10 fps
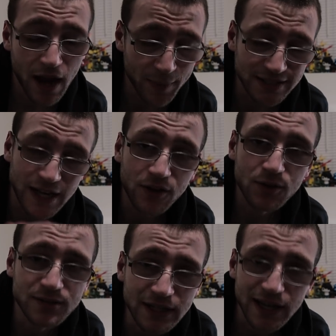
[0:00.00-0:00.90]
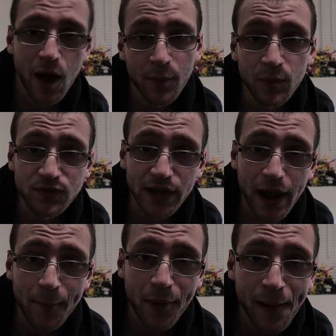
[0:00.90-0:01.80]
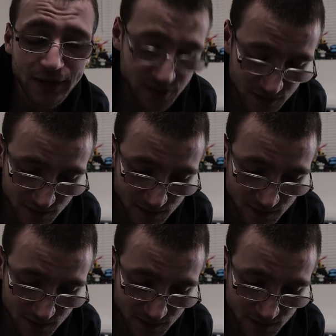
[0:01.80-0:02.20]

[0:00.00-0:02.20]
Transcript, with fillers: and i'm gonna tell you exactly how i'm gonna move the camera this